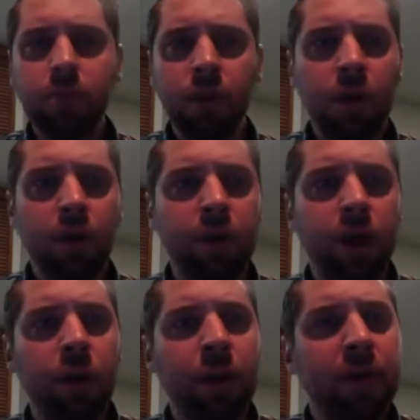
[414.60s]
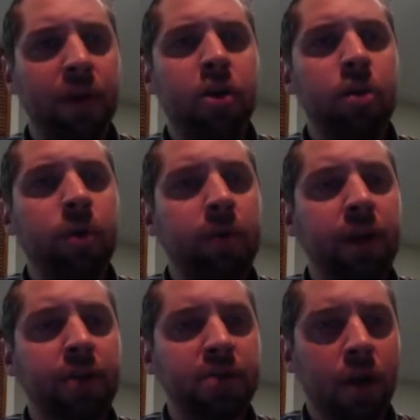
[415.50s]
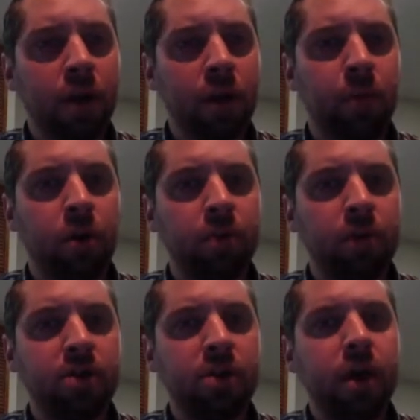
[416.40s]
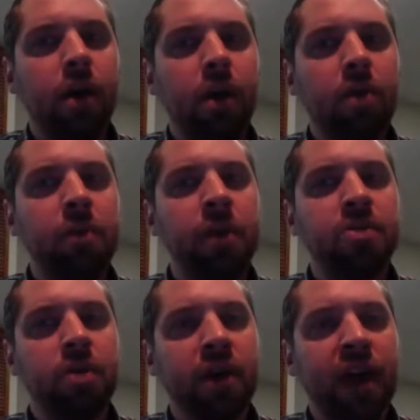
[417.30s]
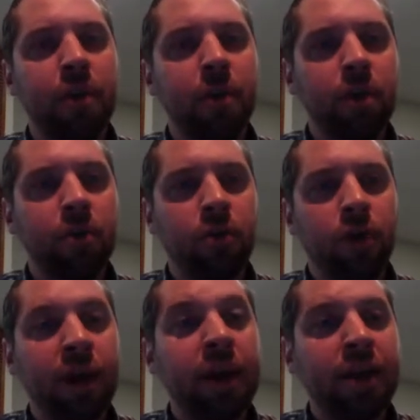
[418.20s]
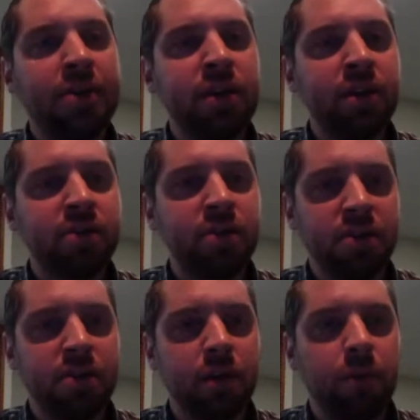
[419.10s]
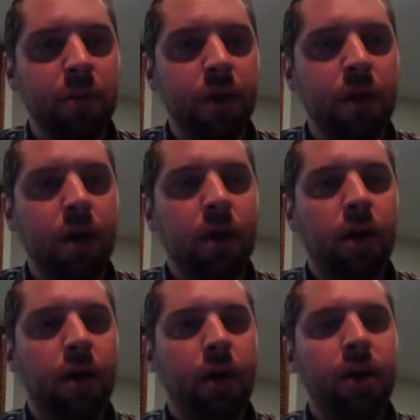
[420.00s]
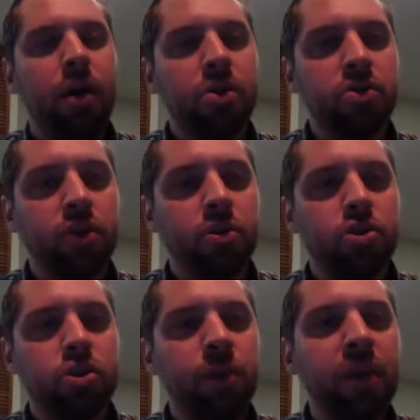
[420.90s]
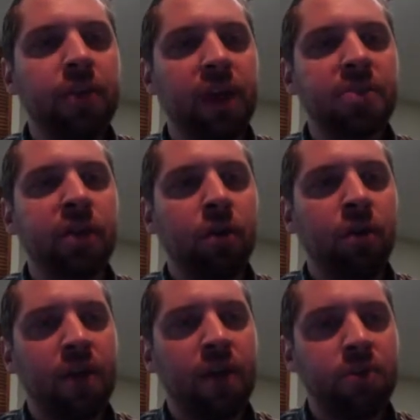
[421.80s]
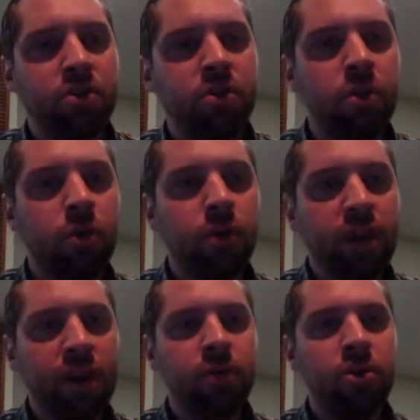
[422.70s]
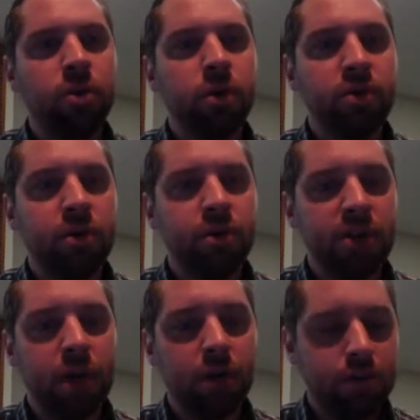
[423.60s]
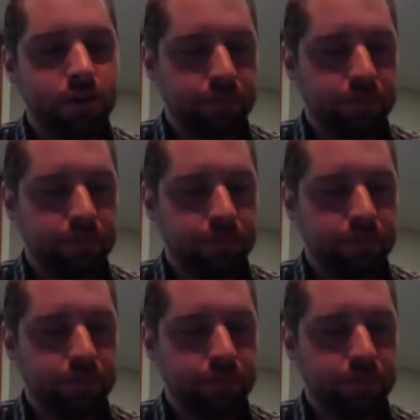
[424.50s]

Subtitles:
of the argument that human beings are imperfect. Human beings are incapable of creating an ideal system. All right, so there should be things that are left to the individuals themselves.